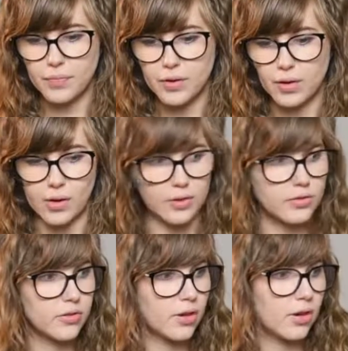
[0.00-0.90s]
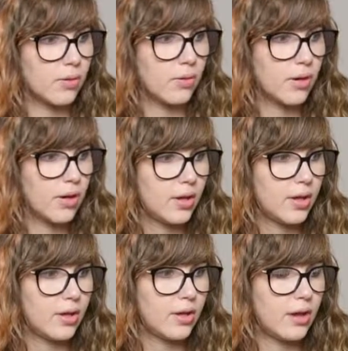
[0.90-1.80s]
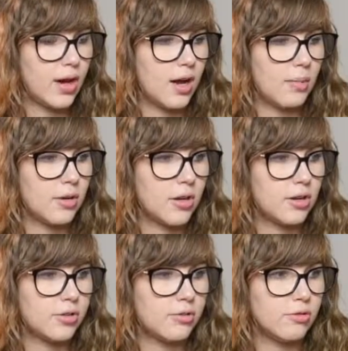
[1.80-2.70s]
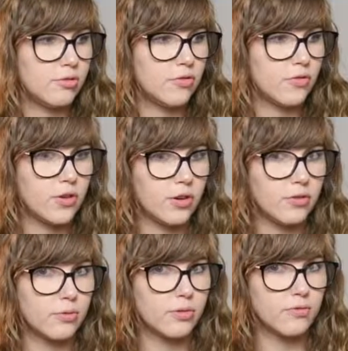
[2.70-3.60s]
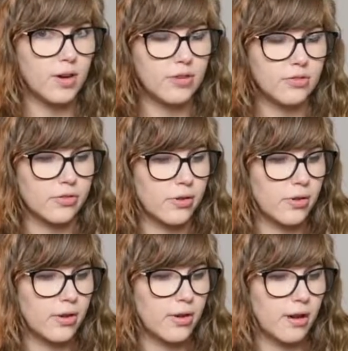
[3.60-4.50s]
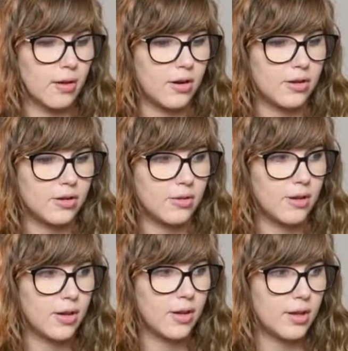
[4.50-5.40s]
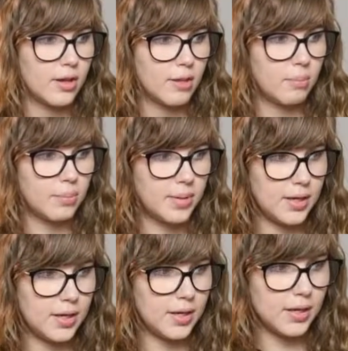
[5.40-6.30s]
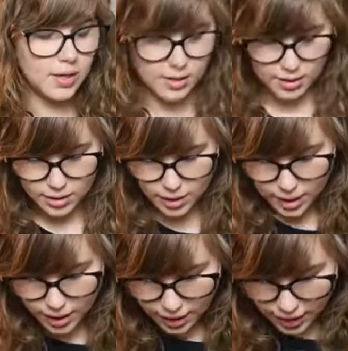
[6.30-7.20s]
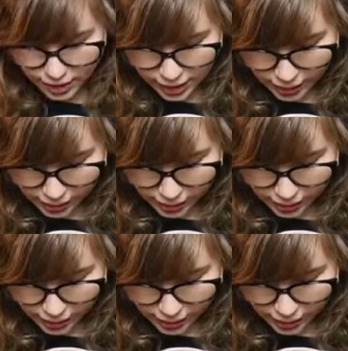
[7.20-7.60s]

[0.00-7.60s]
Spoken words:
Okay, so I'm gonna do first with the rest stroke. I'm gonna do P, I,